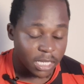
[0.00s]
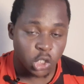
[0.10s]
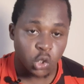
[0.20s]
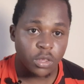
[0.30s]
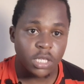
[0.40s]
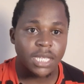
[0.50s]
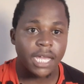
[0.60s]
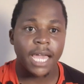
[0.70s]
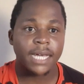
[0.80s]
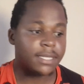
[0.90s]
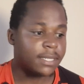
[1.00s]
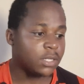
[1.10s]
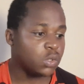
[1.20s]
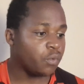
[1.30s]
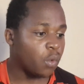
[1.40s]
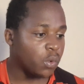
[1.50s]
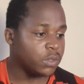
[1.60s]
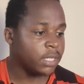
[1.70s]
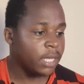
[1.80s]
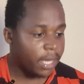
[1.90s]
So these are youngsters, of
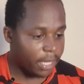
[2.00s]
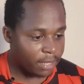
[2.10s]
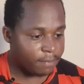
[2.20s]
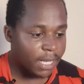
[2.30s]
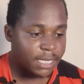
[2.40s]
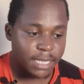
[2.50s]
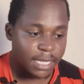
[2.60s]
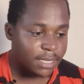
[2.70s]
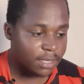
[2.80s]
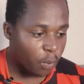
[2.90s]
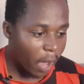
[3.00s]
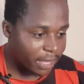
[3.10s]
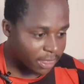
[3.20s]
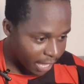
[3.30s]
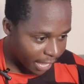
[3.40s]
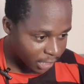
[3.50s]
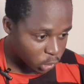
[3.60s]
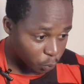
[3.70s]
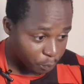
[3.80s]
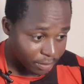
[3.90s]
course. It makes sense why they had
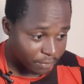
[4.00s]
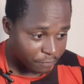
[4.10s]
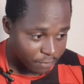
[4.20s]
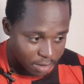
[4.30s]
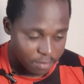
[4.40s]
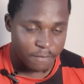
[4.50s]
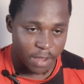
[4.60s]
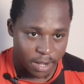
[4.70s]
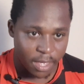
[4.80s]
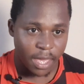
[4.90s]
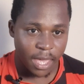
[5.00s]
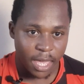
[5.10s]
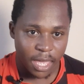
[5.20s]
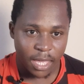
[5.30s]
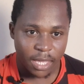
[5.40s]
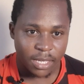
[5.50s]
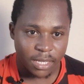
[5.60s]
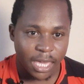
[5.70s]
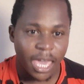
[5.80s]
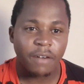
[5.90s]
to be very, very
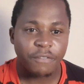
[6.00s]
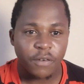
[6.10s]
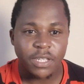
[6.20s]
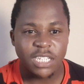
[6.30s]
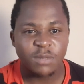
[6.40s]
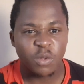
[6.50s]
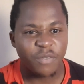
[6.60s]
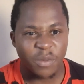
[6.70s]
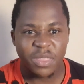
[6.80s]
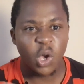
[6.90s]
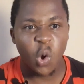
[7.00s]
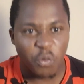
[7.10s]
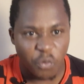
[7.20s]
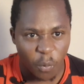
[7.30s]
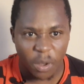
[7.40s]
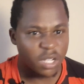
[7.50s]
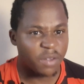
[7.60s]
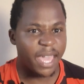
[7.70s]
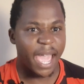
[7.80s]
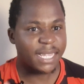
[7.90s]
careful in terms of how they go forward,
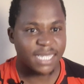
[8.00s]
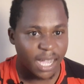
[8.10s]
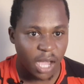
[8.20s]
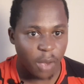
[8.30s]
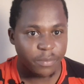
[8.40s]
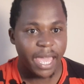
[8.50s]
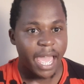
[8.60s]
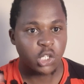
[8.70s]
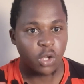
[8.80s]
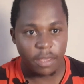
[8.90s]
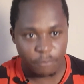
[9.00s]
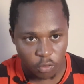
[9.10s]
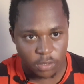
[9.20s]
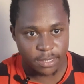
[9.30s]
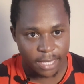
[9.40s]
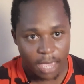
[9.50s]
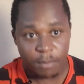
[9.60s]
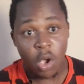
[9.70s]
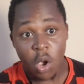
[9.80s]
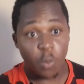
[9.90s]
how they attack, how they actually influence the game,
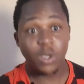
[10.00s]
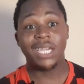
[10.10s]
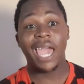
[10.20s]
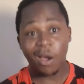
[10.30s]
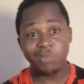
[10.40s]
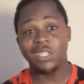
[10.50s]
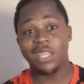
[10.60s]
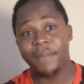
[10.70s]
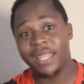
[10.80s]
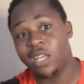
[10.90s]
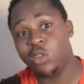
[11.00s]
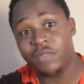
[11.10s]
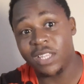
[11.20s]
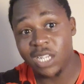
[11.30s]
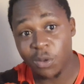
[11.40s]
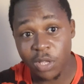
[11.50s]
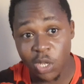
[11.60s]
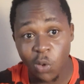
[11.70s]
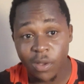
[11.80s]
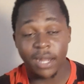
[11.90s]
which helped them at the end of the day when
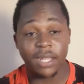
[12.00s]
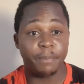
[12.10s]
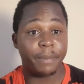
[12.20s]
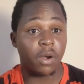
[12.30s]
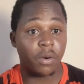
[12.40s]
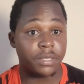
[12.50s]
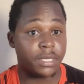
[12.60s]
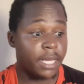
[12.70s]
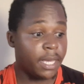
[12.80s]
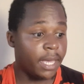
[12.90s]
you look at it, because